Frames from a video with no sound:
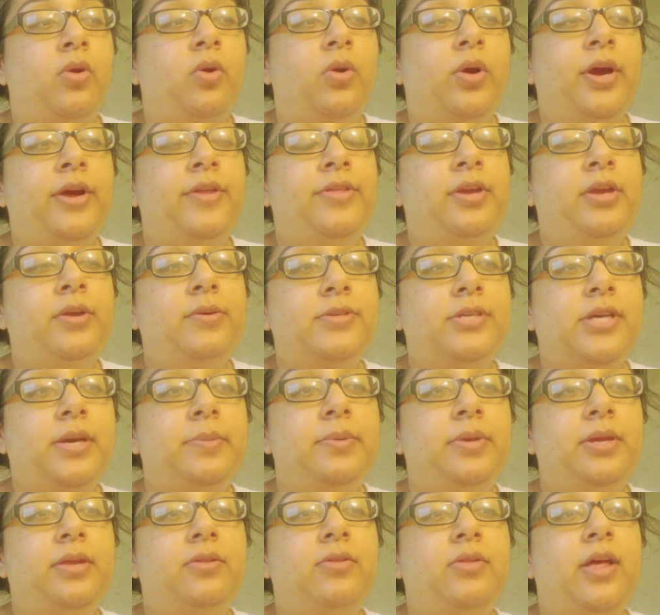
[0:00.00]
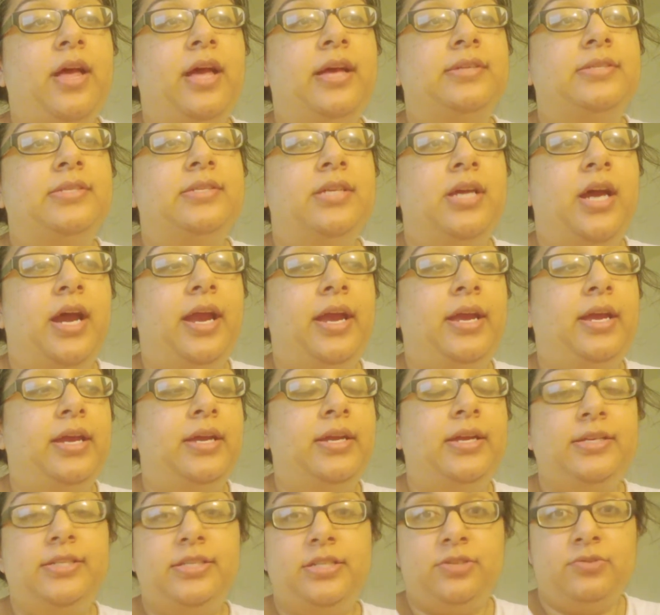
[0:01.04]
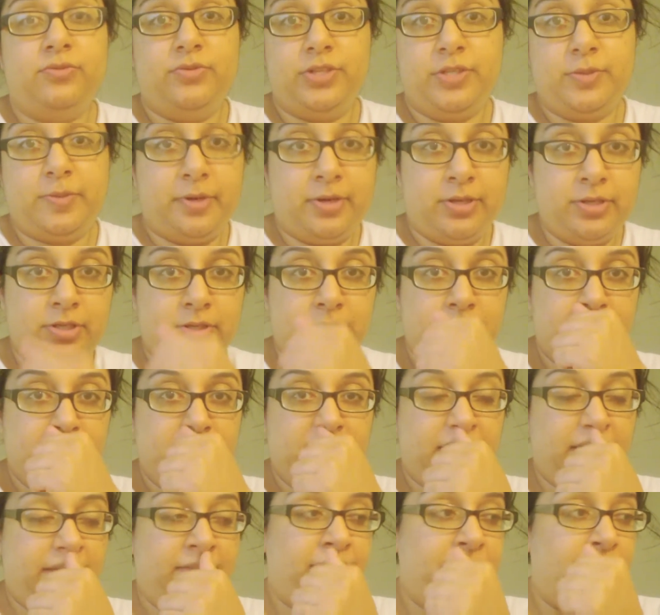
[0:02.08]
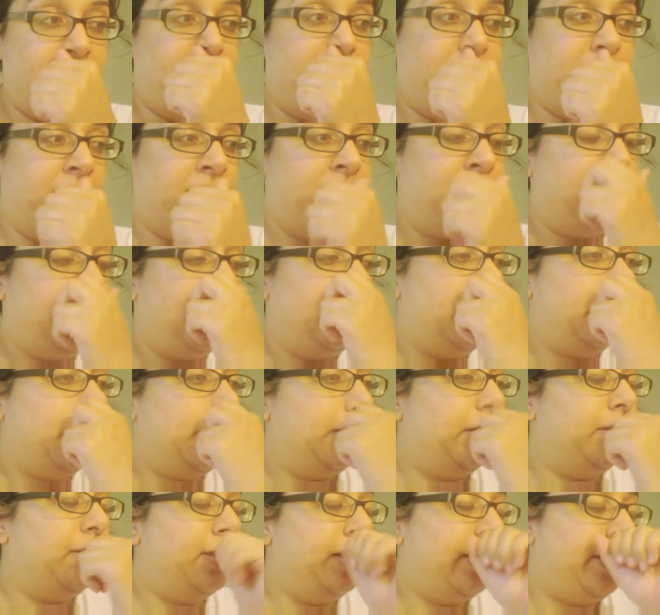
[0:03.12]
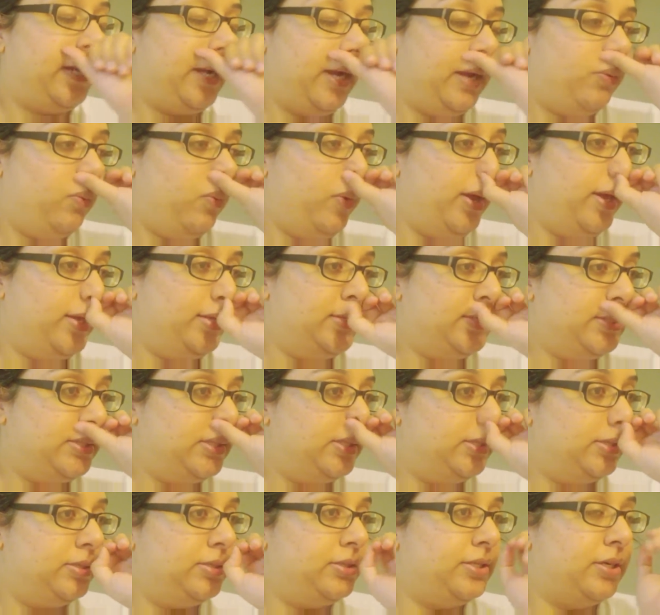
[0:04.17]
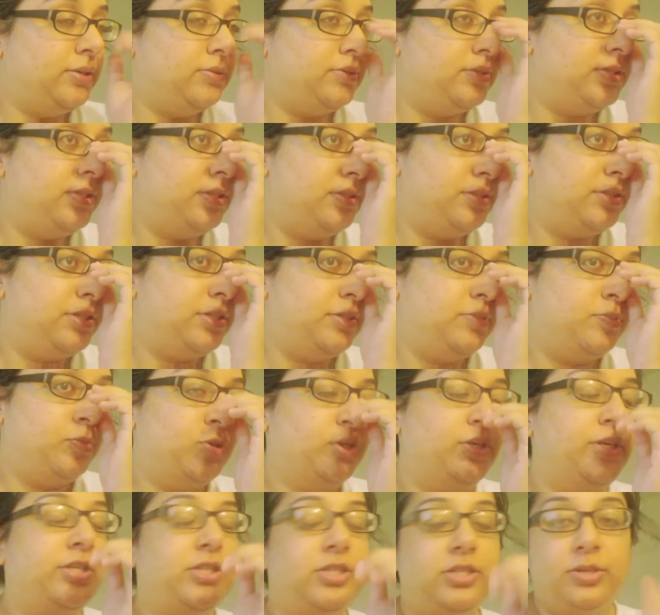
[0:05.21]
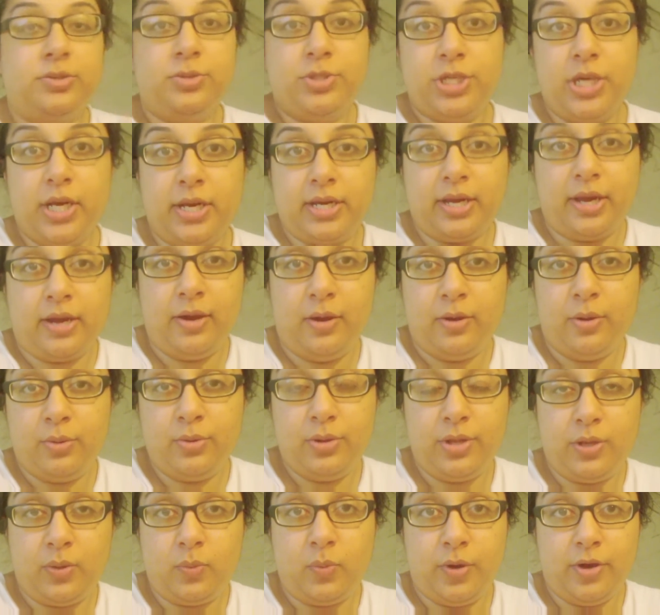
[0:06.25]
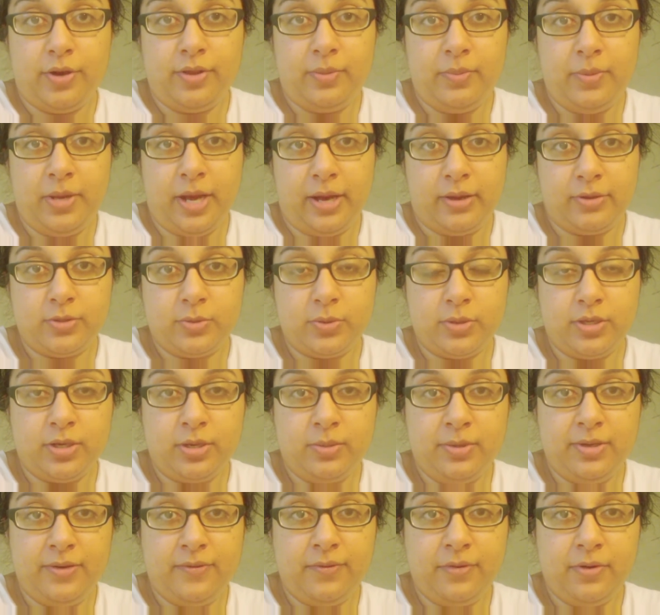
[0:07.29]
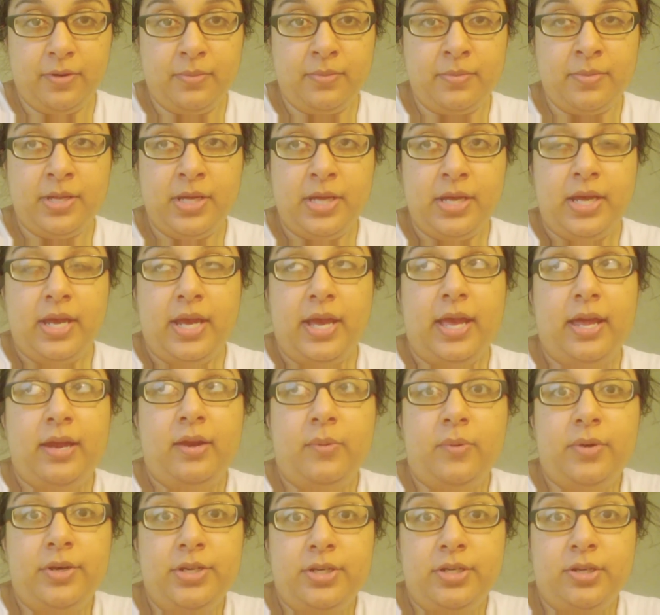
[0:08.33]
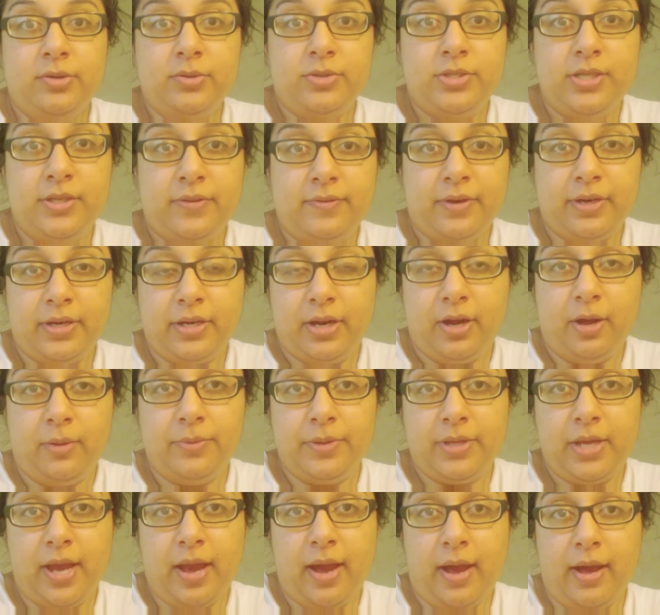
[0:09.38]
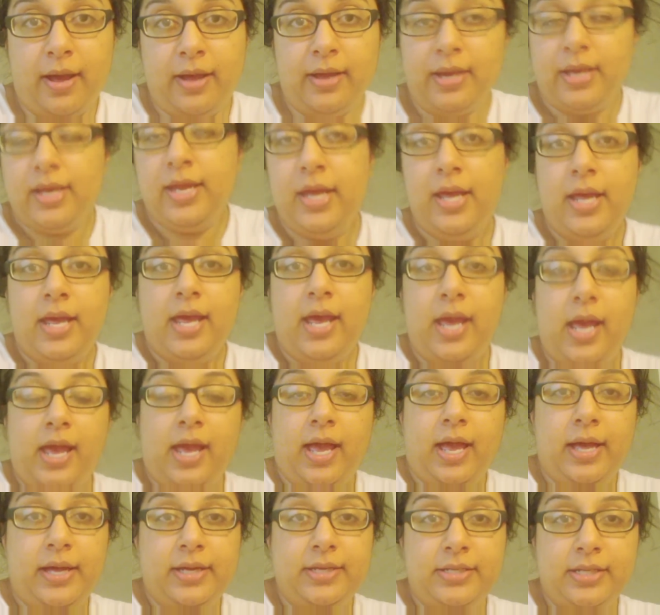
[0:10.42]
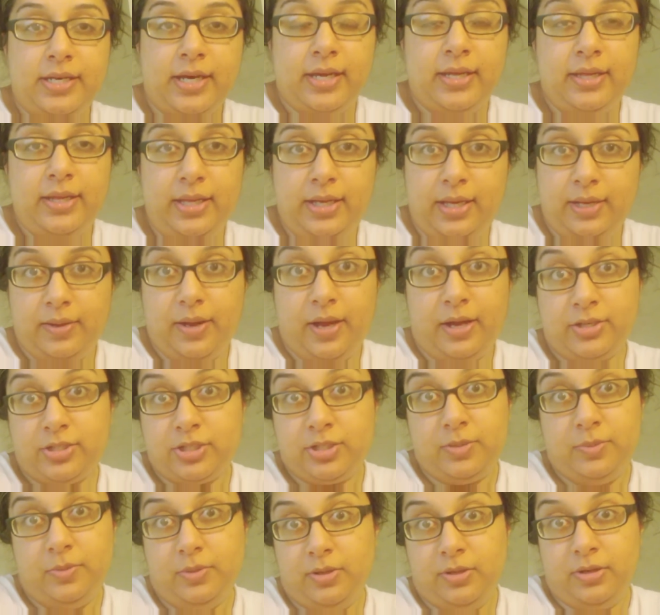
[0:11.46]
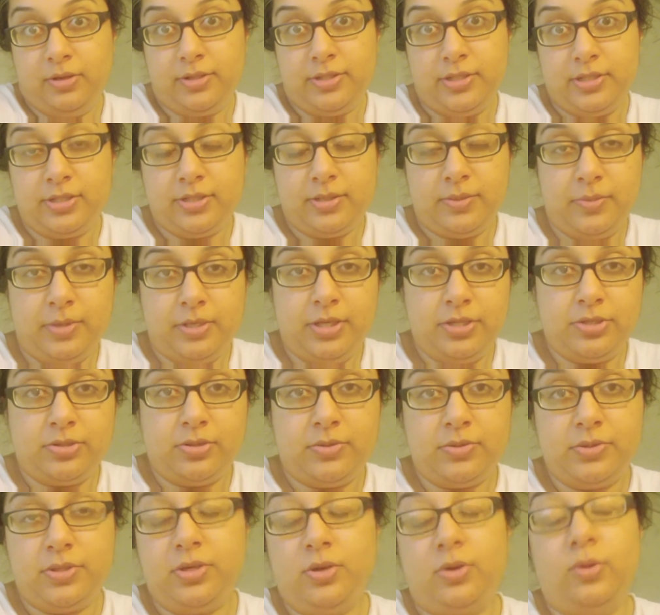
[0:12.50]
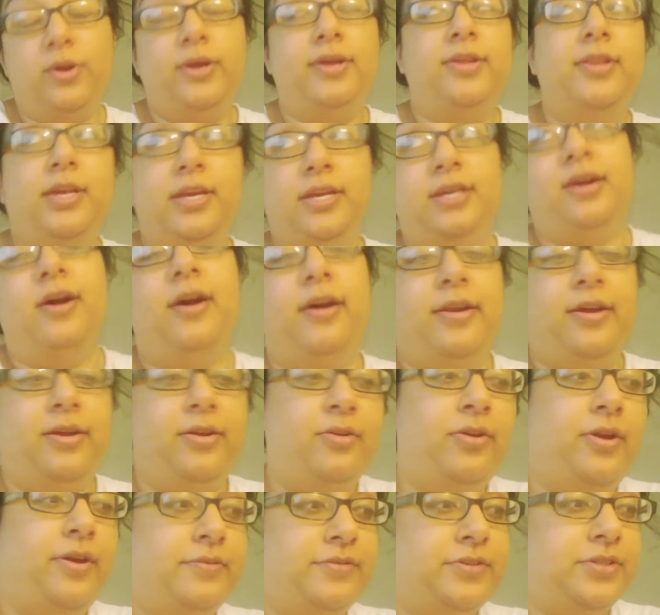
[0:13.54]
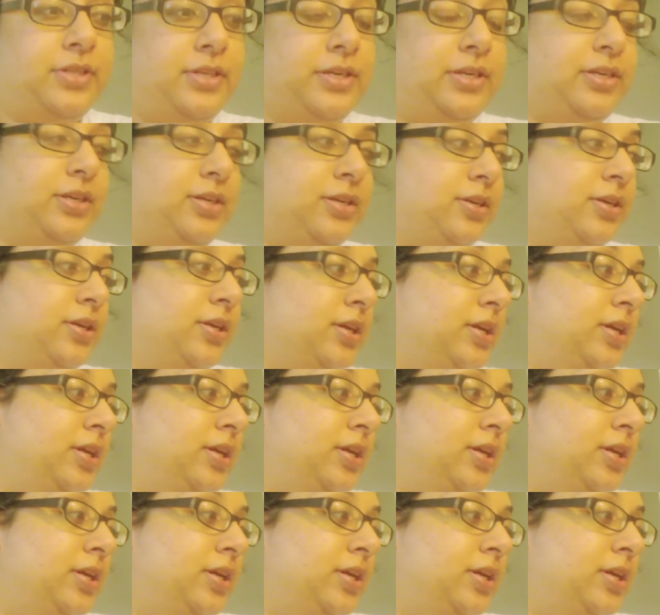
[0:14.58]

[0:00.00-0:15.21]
or i think it was happening last night and i didn't respond to it and then like i went downstairs this morning to go check out like where the meows were coming from and i wanted to go see if i could help the cat and i think it actually belongs to somebody so i was like okay thank god i don't have to like